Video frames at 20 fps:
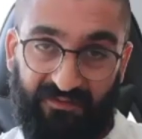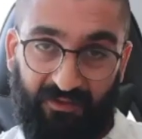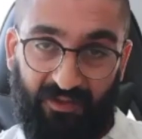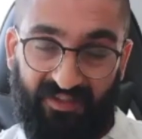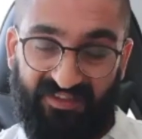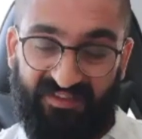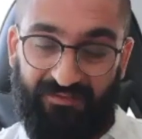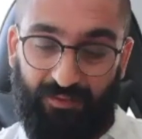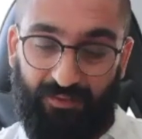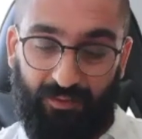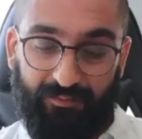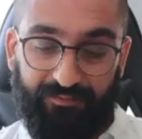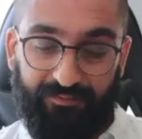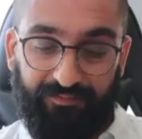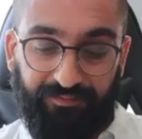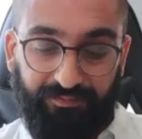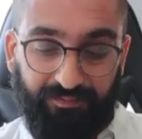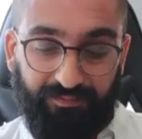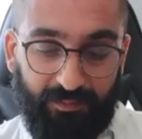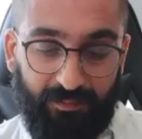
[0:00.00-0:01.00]
of all,
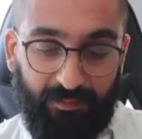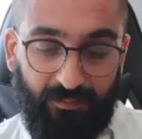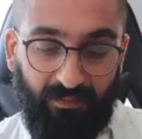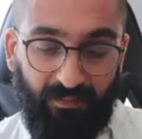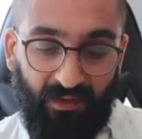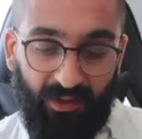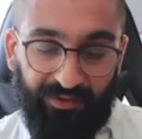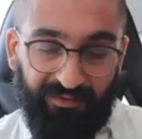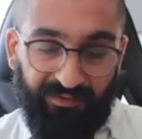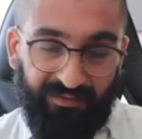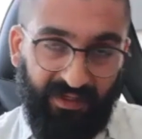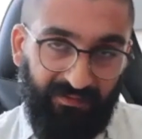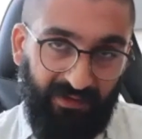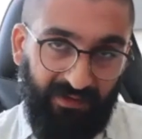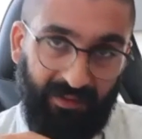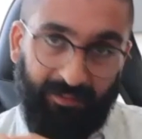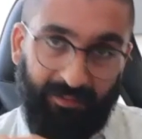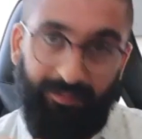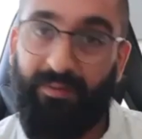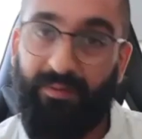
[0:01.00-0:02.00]
you've given it
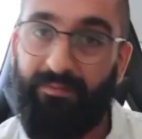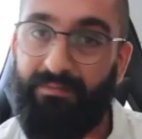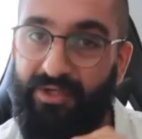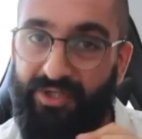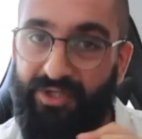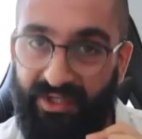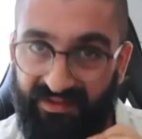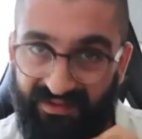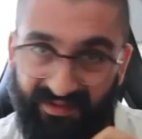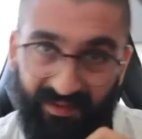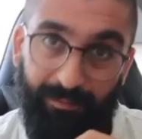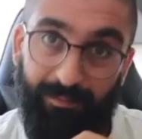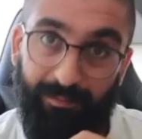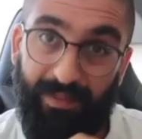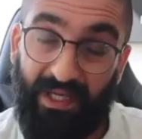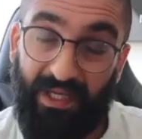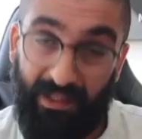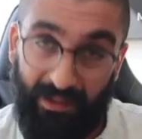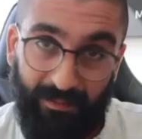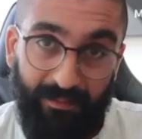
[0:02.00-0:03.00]
permission to be.
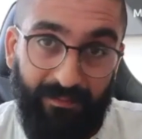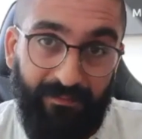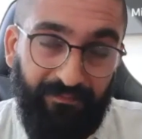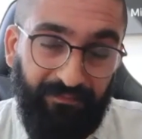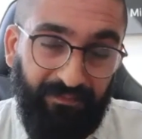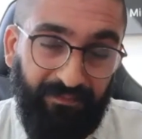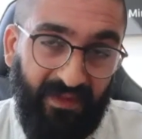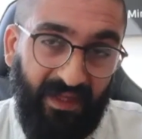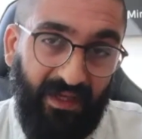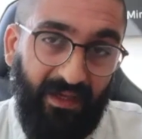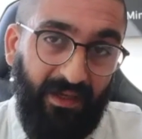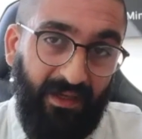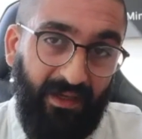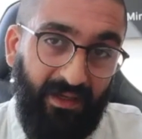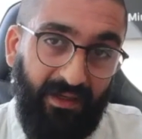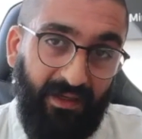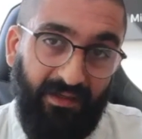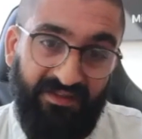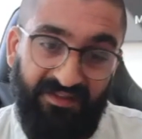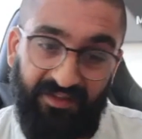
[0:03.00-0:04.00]

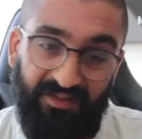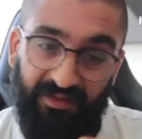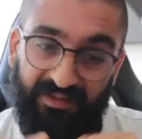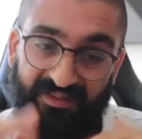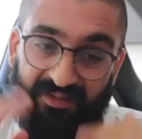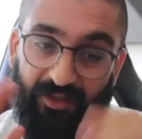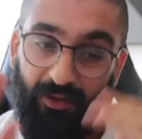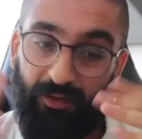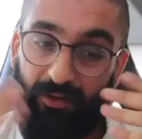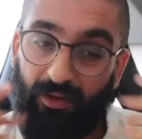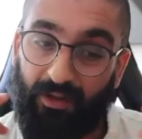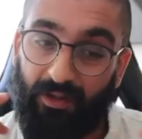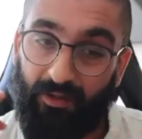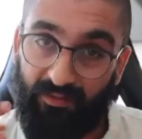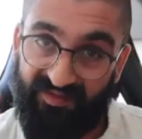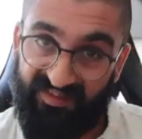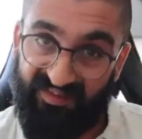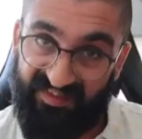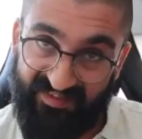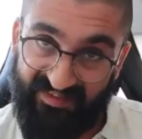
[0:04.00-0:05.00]
So there's no longer
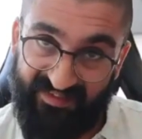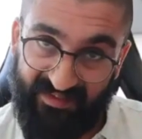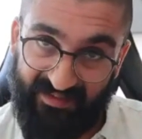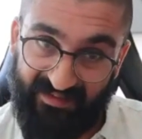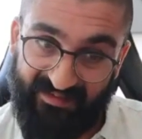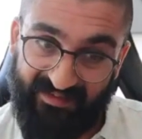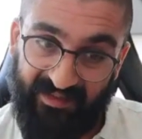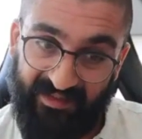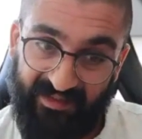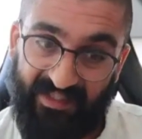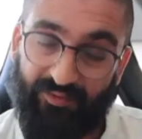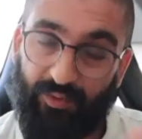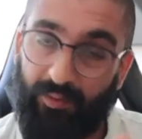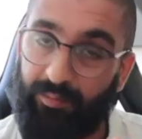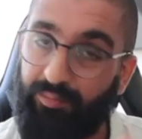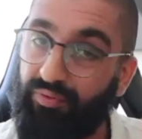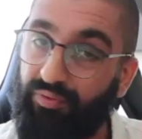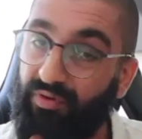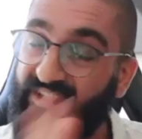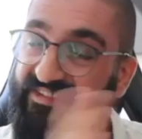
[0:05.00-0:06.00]
resistance. And that's where
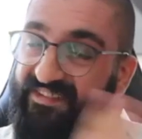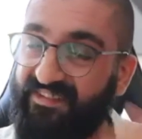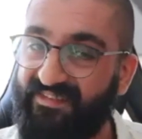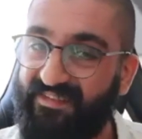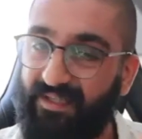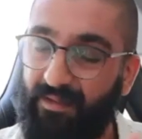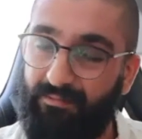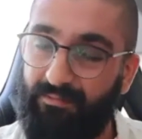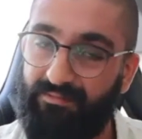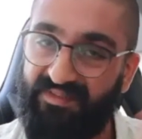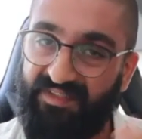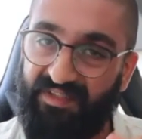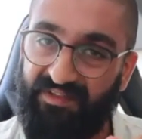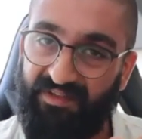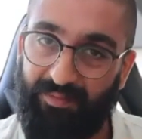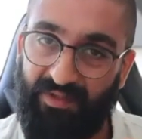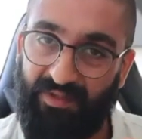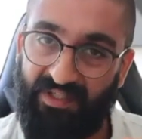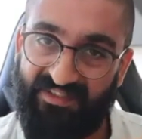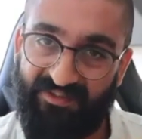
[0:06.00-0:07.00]
presence comes into
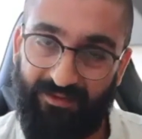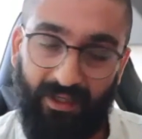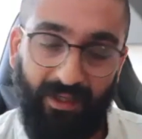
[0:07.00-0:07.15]
place, right?